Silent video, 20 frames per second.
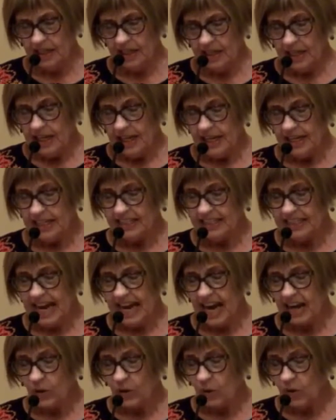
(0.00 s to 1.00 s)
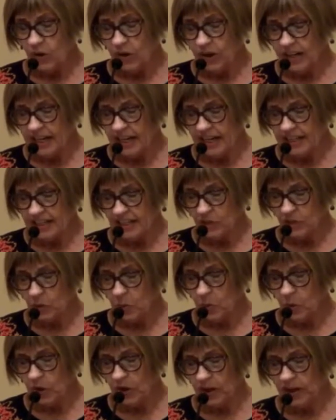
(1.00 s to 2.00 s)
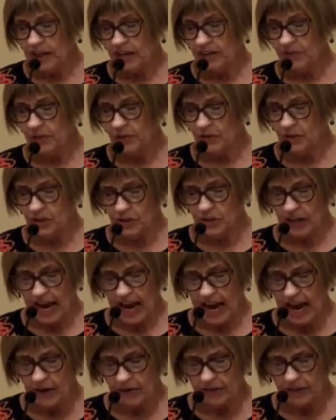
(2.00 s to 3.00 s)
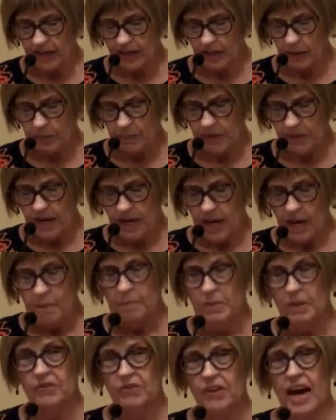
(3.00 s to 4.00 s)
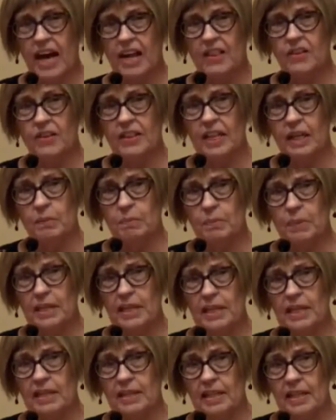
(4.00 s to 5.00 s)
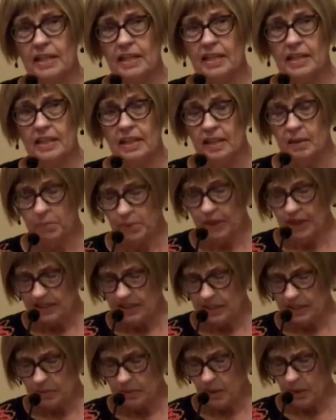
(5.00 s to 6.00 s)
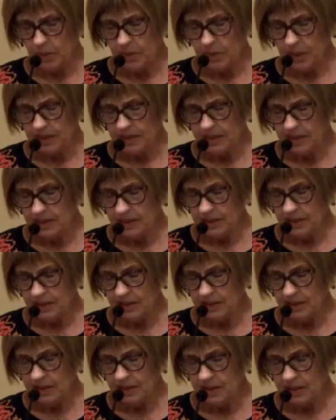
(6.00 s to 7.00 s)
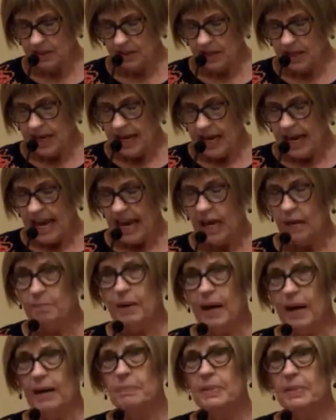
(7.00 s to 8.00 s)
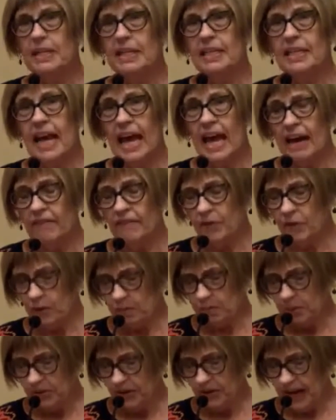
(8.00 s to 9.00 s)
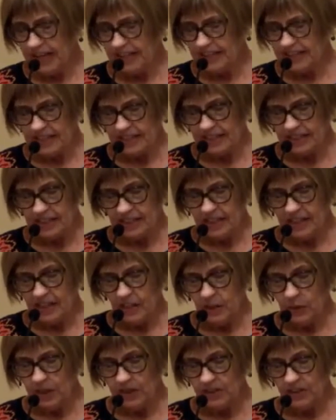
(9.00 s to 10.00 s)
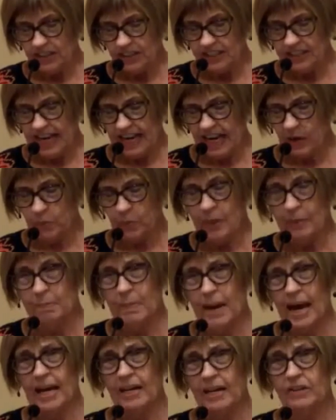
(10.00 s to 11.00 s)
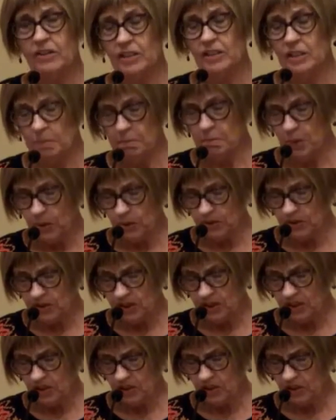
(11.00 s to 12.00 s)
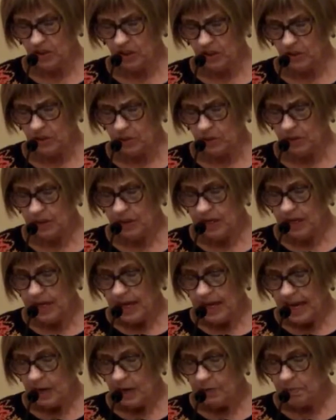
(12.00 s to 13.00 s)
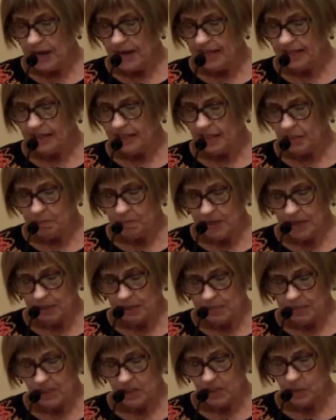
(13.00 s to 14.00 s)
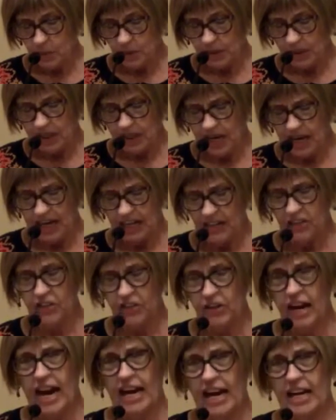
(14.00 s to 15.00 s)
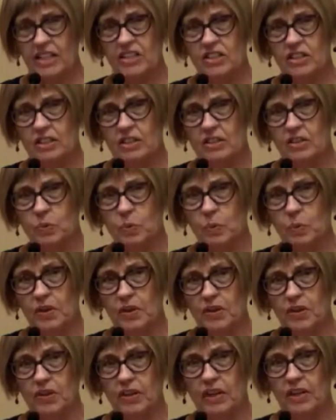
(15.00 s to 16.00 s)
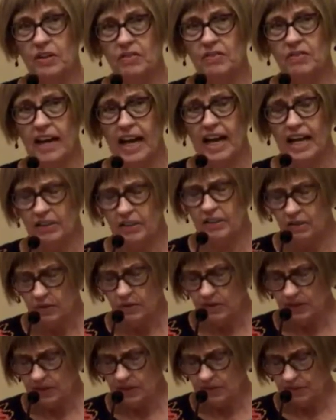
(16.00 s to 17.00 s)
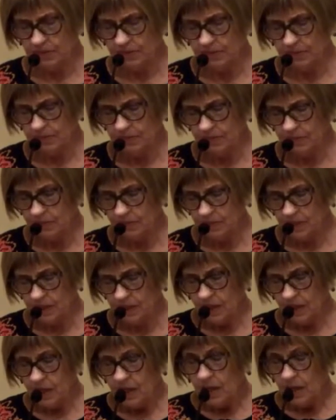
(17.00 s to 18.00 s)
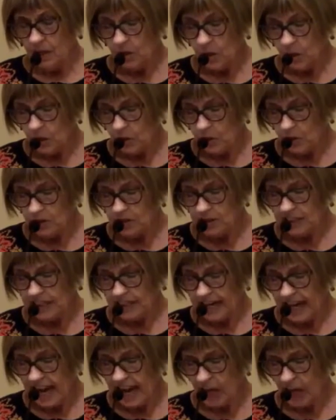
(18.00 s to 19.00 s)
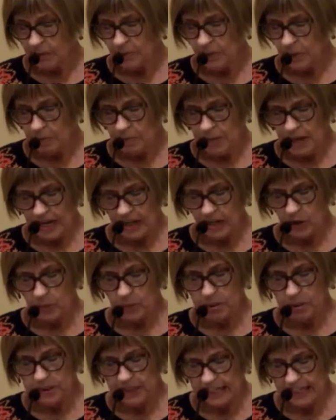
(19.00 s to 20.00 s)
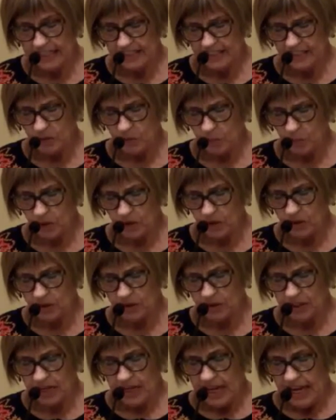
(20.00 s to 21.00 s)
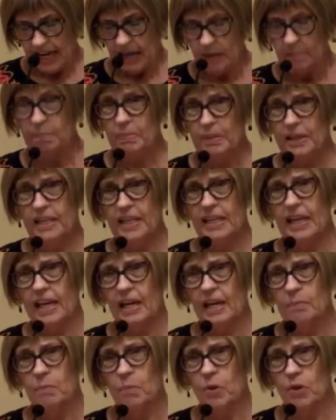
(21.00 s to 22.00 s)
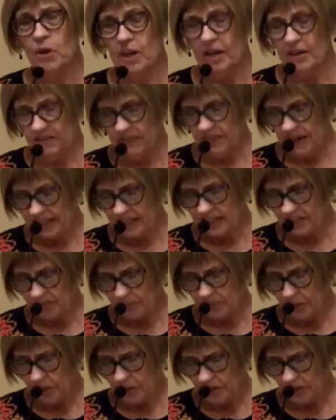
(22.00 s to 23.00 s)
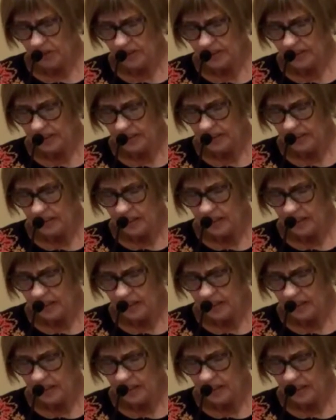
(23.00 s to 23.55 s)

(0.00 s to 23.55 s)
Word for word: It is not oriented toward a future outcome, but rather than being in the present moment. And by being ever present, you understand what matters most to you and make a commitment to align your actions with your inner values. Goals can help you make your place in the world and be a more effective person